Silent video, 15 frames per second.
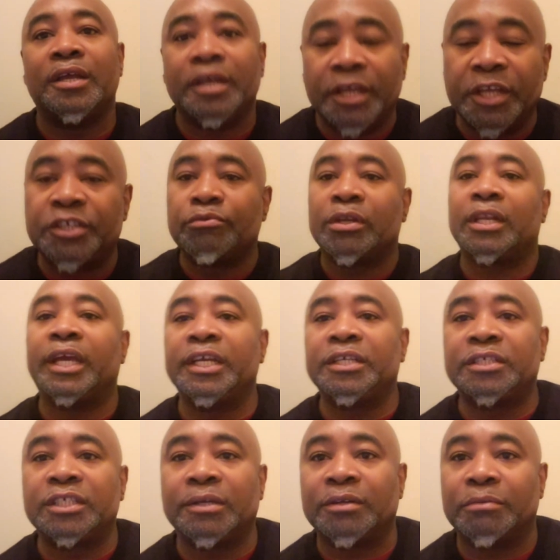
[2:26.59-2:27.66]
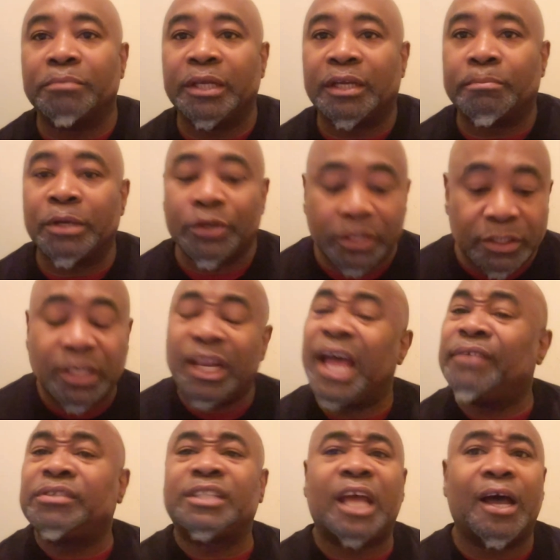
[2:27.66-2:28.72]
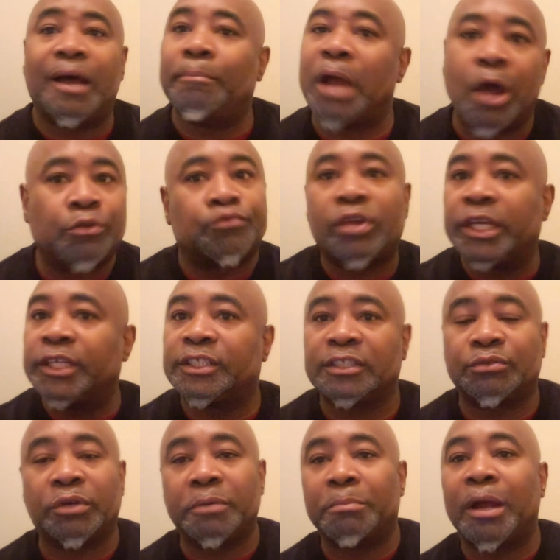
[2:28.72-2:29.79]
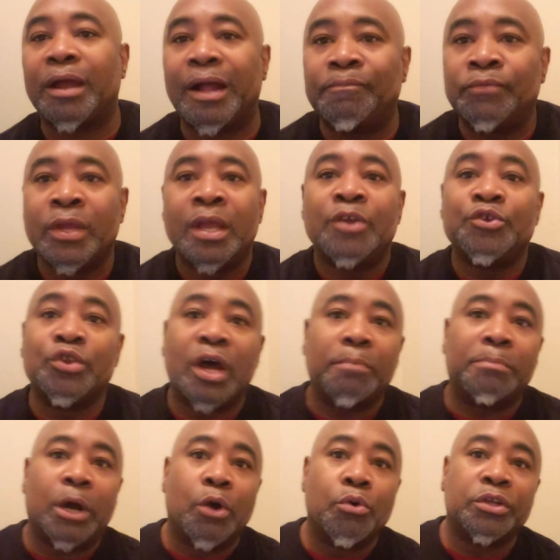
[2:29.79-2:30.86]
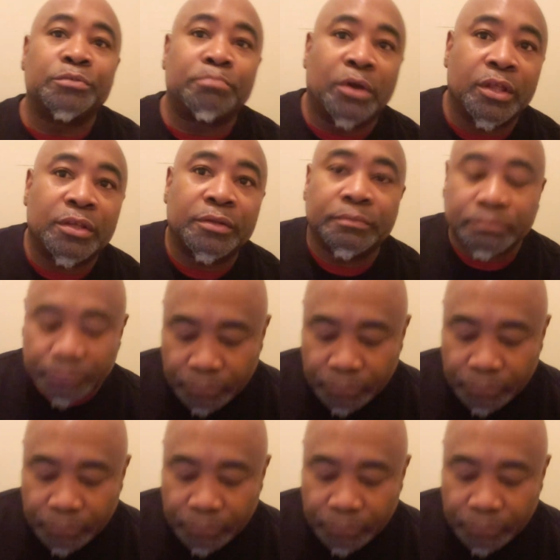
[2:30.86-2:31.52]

It's a relationship to me because it's a lifestyle. I was raised this way. My oldest brother,